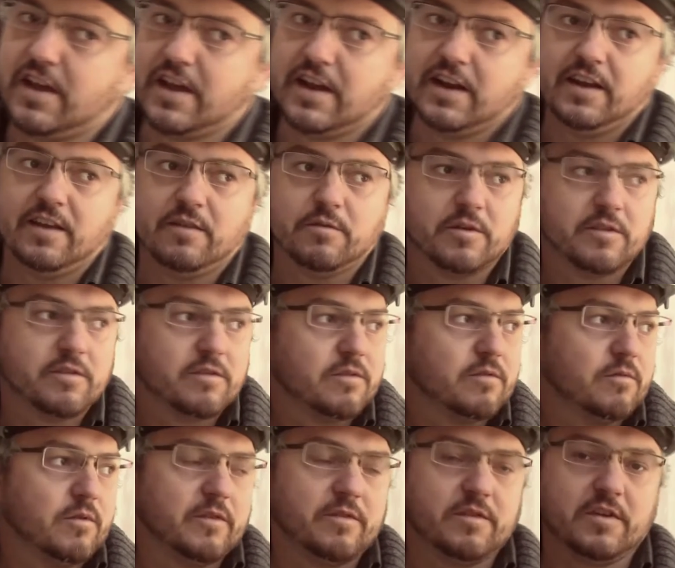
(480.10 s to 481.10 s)
have daily with
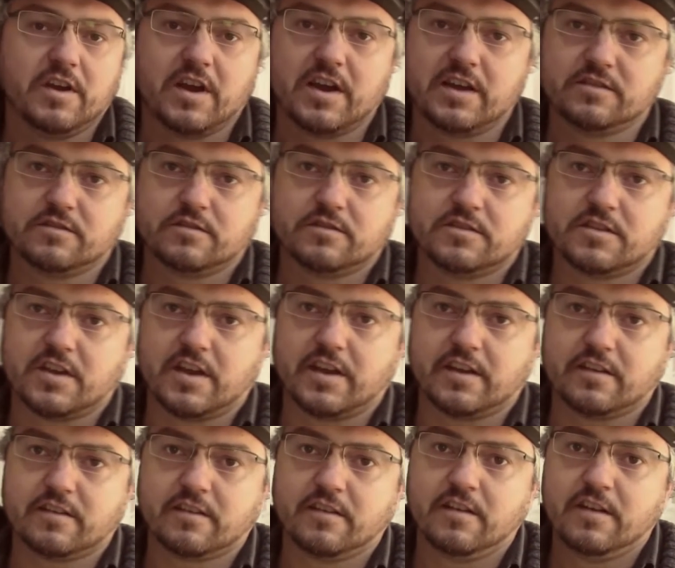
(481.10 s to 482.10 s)
guys on
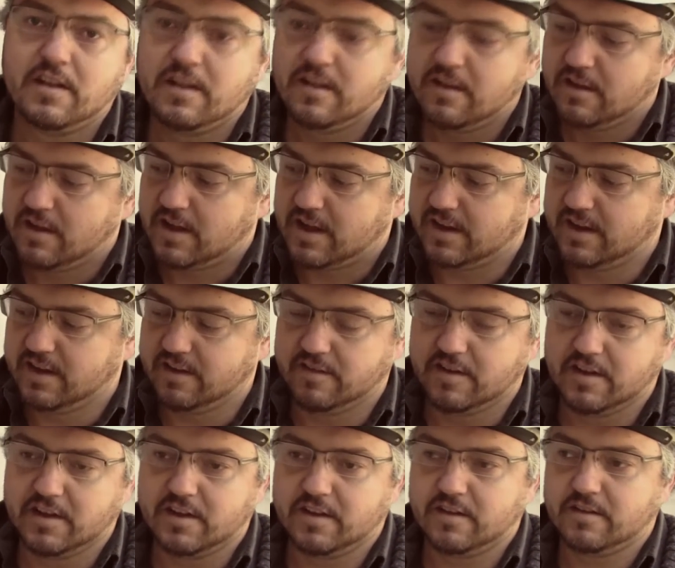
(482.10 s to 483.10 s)
site. I
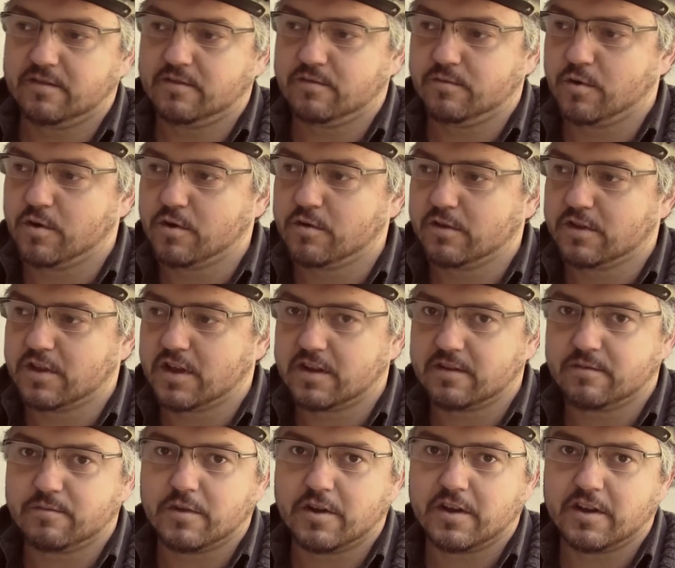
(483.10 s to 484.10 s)
never walk
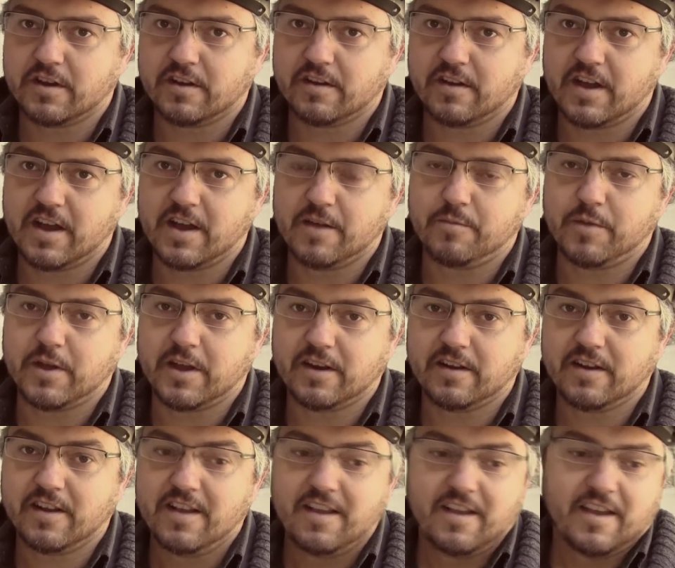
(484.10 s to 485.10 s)
without my
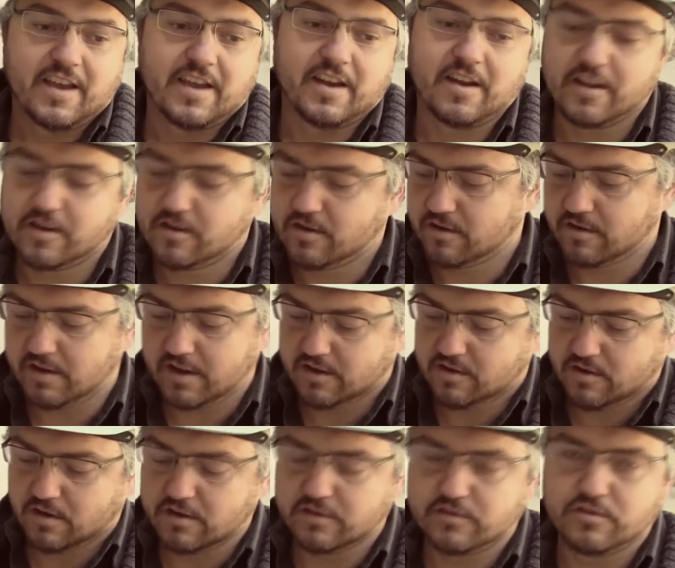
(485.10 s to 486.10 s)
iPad, and I
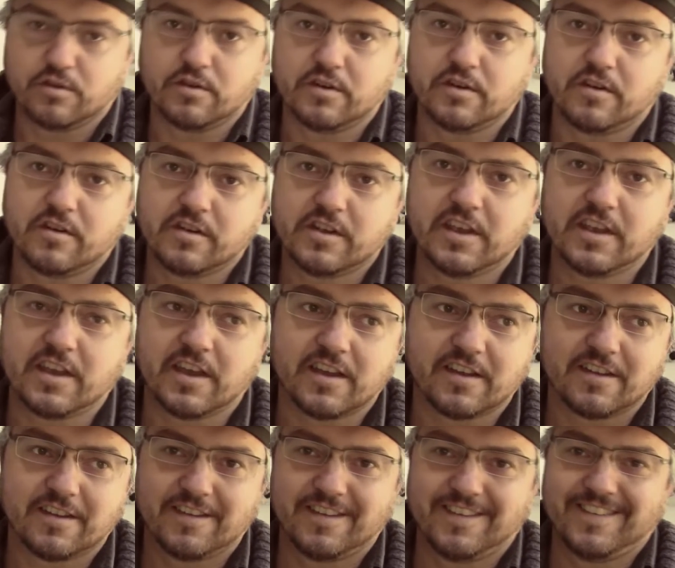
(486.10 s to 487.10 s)
can't draw an
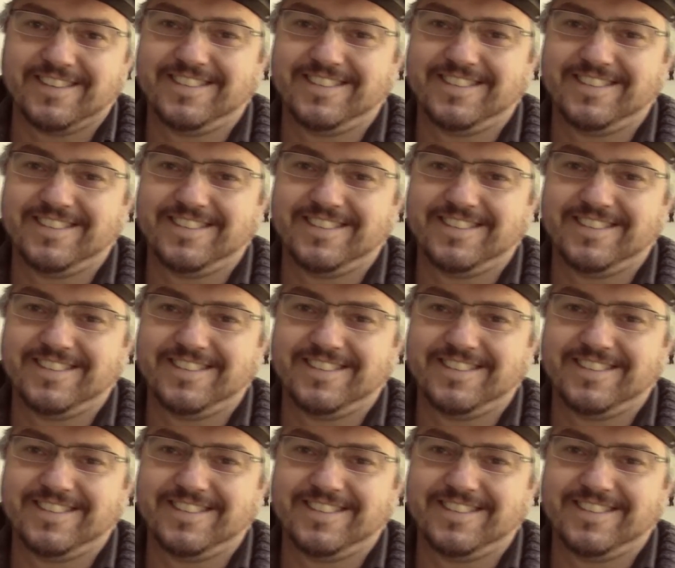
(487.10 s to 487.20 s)
ArchiCAD.